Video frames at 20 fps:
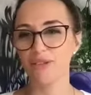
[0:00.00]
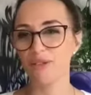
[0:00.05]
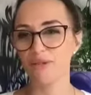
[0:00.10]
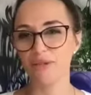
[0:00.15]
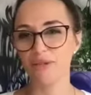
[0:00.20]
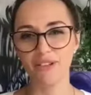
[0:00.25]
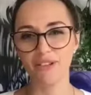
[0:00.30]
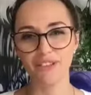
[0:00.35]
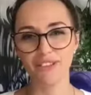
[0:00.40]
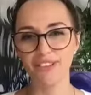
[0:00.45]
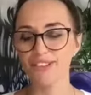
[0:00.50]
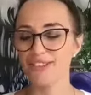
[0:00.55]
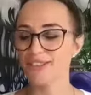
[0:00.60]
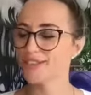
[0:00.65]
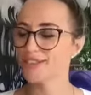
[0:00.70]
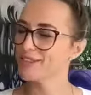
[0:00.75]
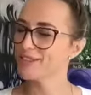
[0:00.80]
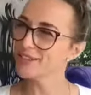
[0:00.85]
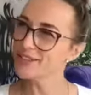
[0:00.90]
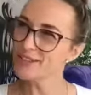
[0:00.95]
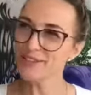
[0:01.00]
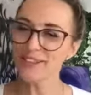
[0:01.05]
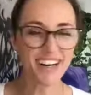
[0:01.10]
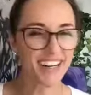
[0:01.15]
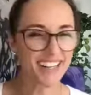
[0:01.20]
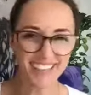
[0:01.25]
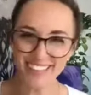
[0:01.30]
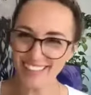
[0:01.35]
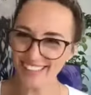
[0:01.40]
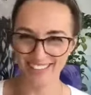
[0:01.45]
the world. It's so
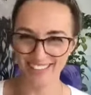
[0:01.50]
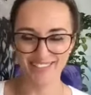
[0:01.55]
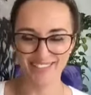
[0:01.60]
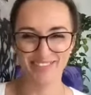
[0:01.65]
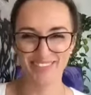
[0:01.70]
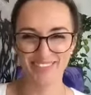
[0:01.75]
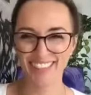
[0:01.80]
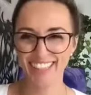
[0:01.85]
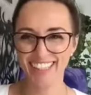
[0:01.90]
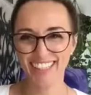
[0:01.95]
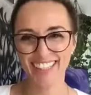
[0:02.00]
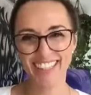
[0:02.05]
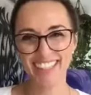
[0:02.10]
awesome.